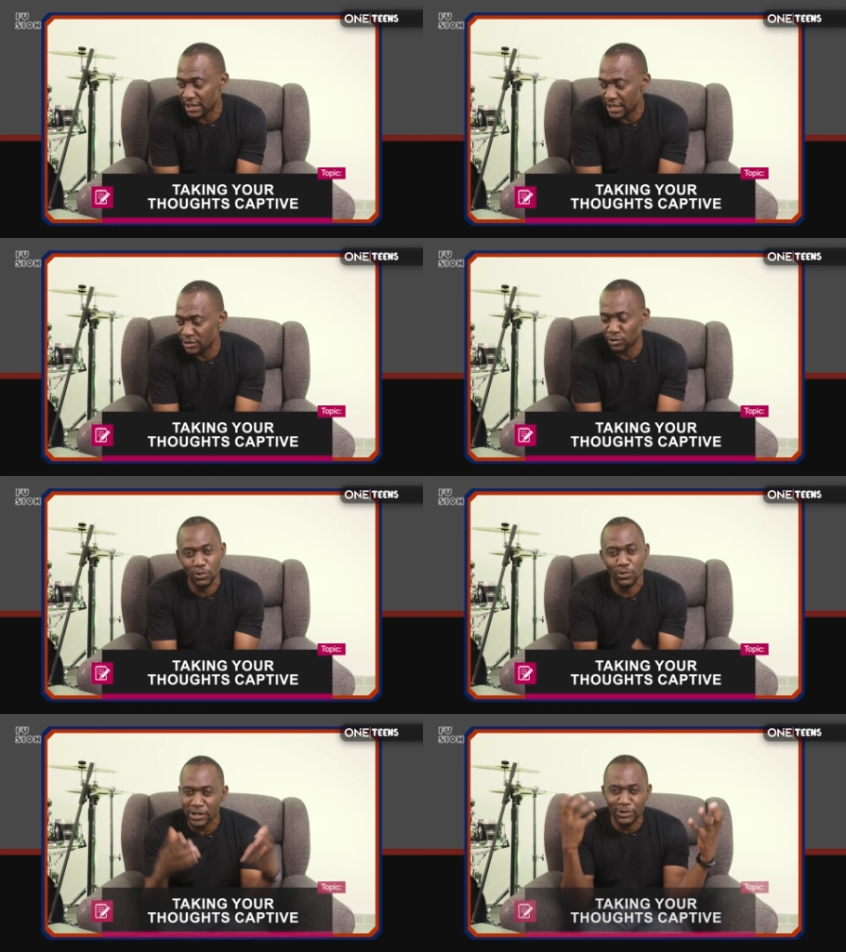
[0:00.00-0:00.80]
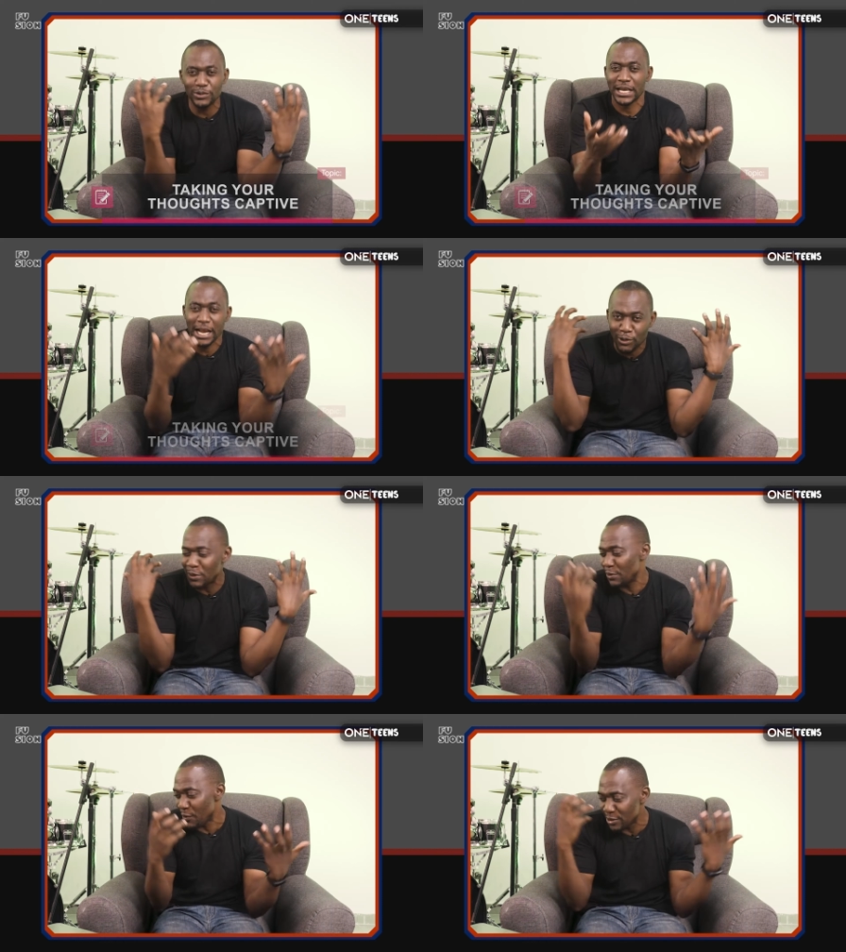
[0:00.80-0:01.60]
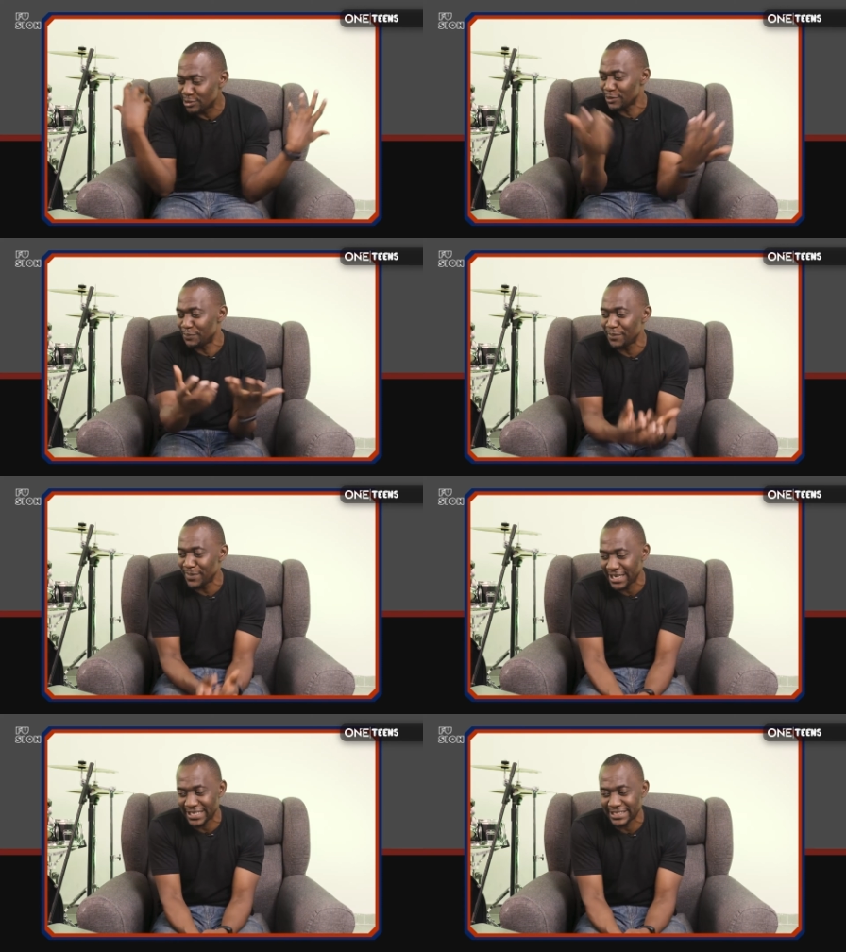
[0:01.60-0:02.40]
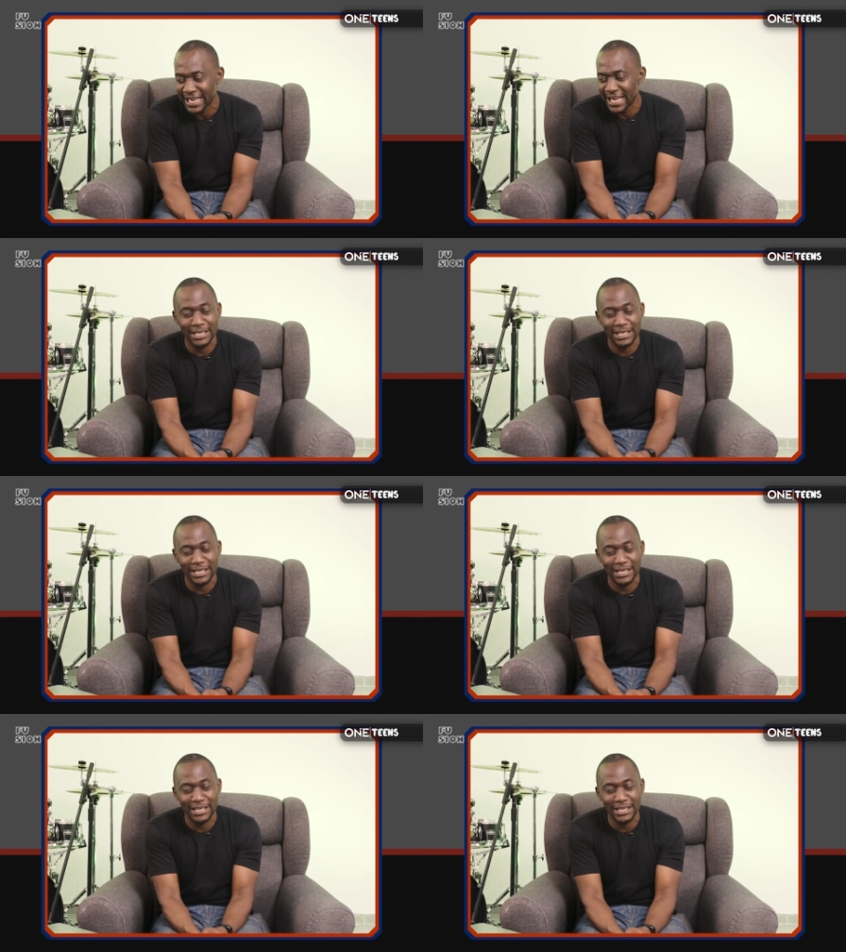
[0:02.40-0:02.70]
are in school, you're students. I know you know what dopamine is.